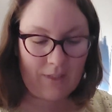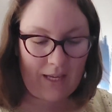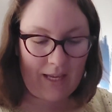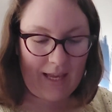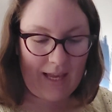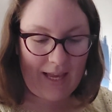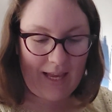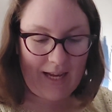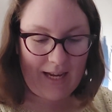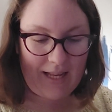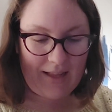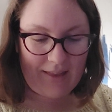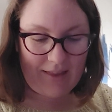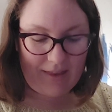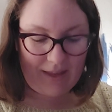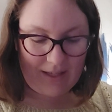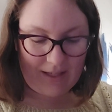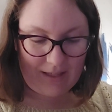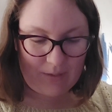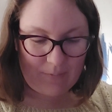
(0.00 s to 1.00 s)
in
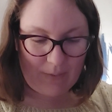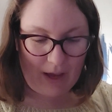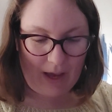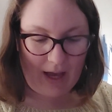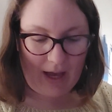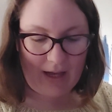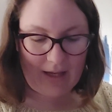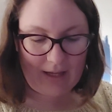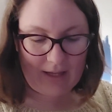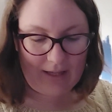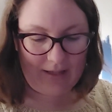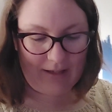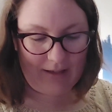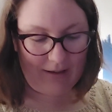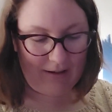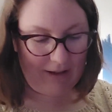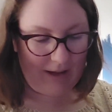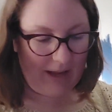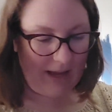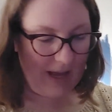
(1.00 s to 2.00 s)
this bag
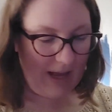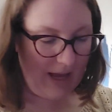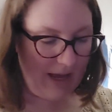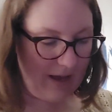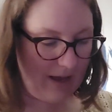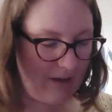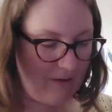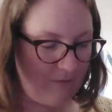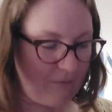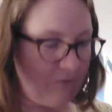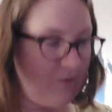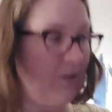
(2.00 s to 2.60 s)
I have,